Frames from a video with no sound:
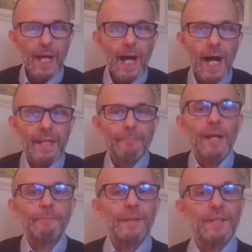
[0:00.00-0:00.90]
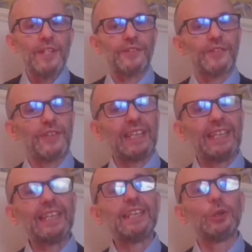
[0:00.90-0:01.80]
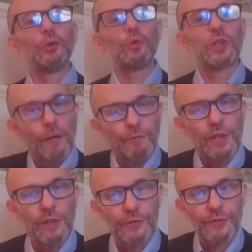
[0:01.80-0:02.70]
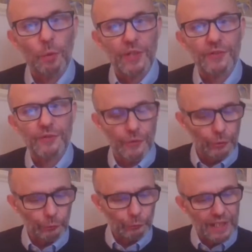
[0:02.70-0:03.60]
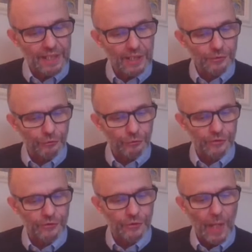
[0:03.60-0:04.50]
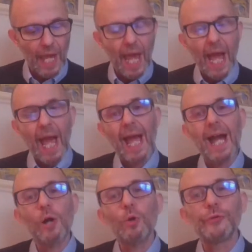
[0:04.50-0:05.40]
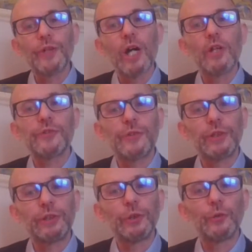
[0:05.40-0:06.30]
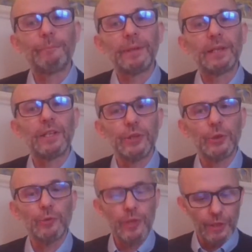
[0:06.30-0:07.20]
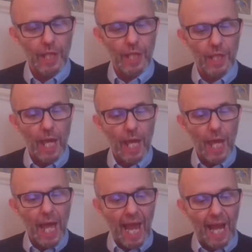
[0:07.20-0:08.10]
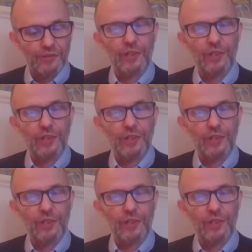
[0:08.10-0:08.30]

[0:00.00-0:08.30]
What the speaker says: And it might be that it's the EU governance question that really interests you. How does the European Union actually